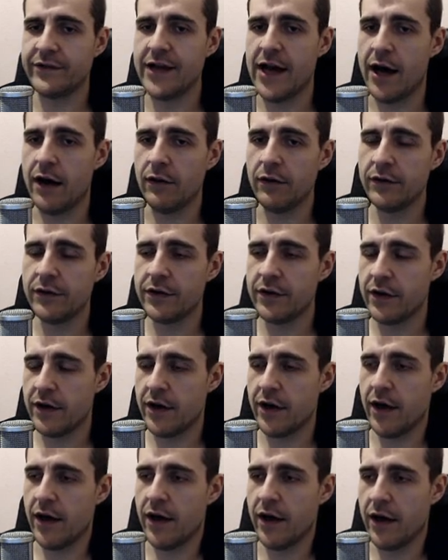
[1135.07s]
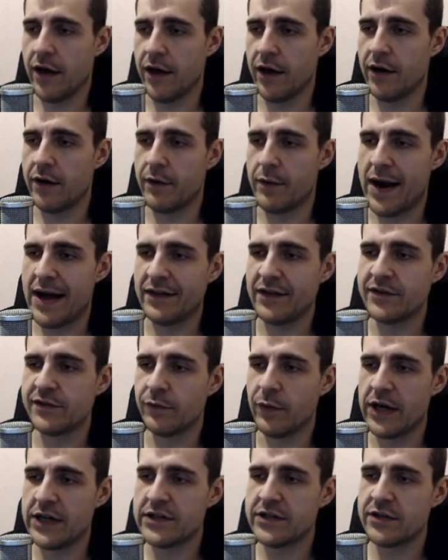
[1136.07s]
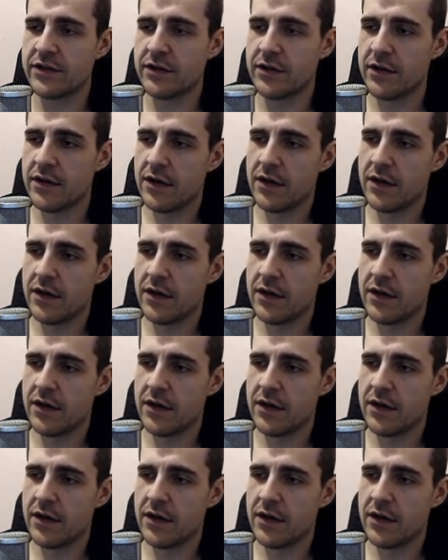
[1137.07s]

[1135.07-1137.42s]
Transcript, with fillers: towel around his waist,